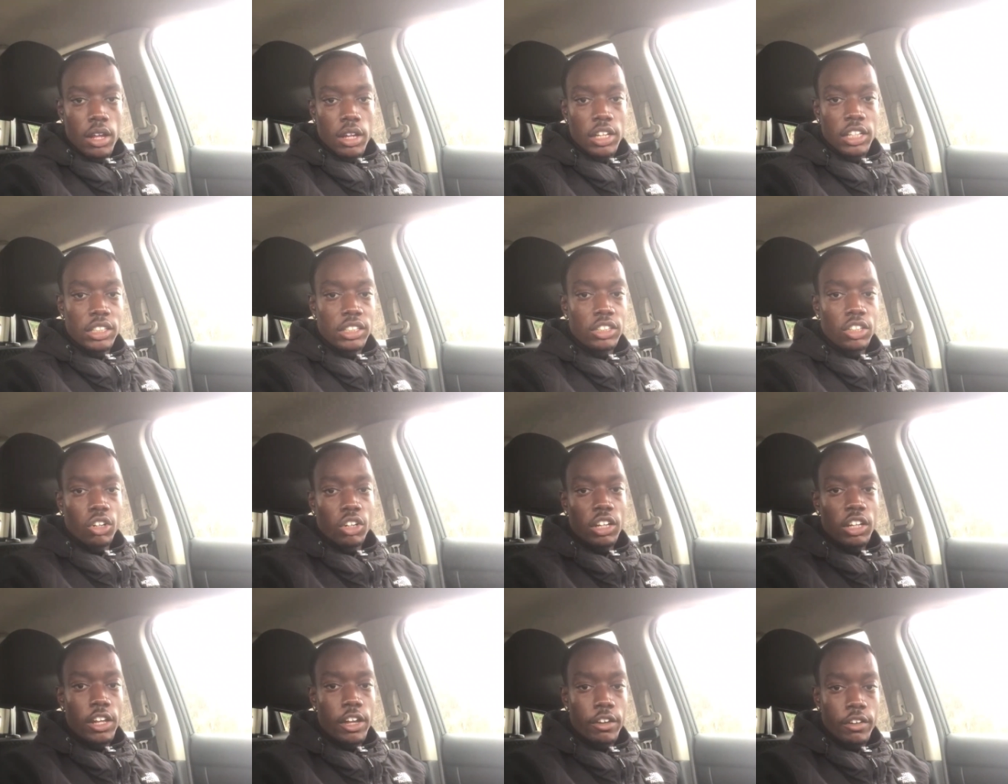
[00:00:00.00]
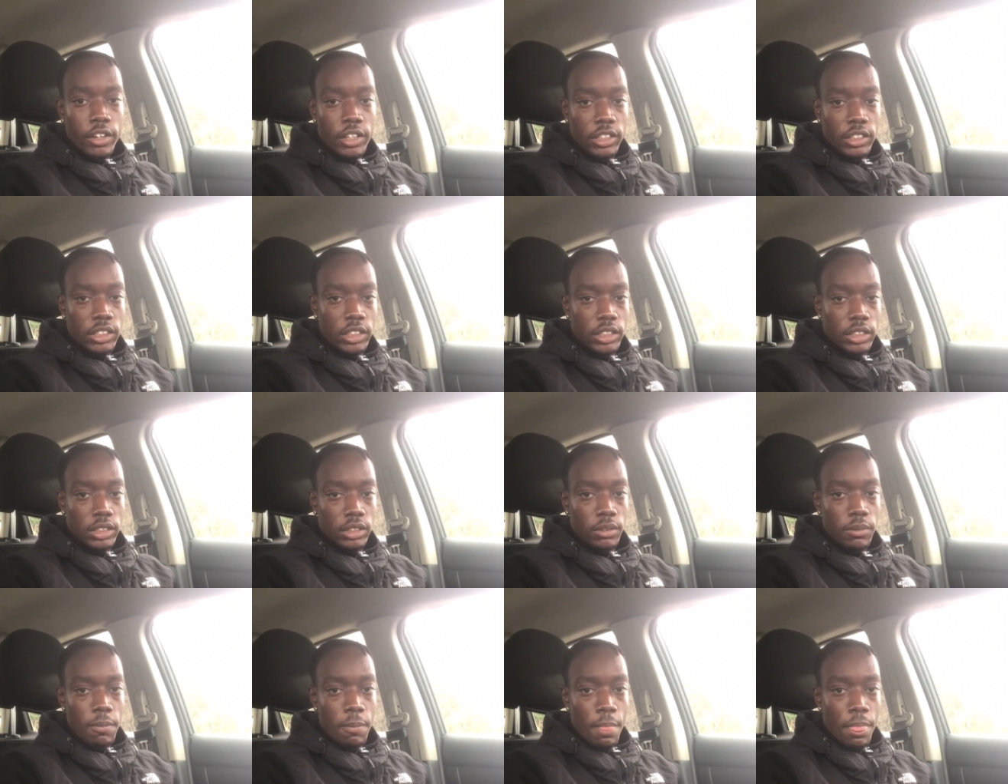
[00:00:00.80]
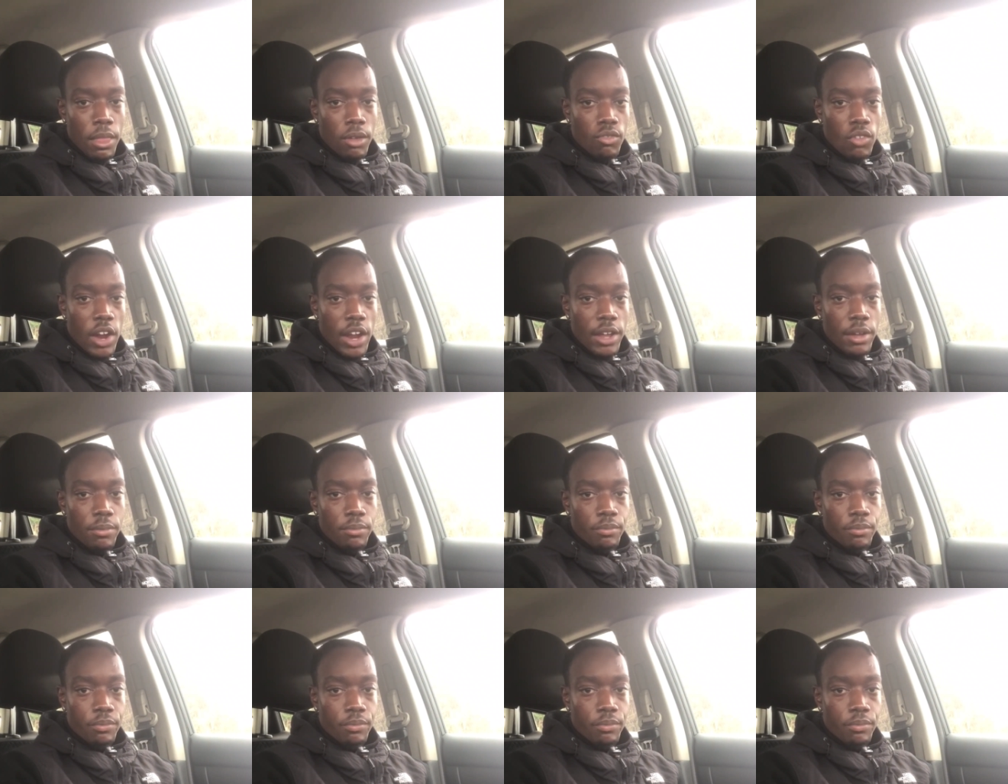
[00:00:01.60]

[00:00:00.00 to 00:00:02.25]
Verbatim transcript: This is your clarity season, right?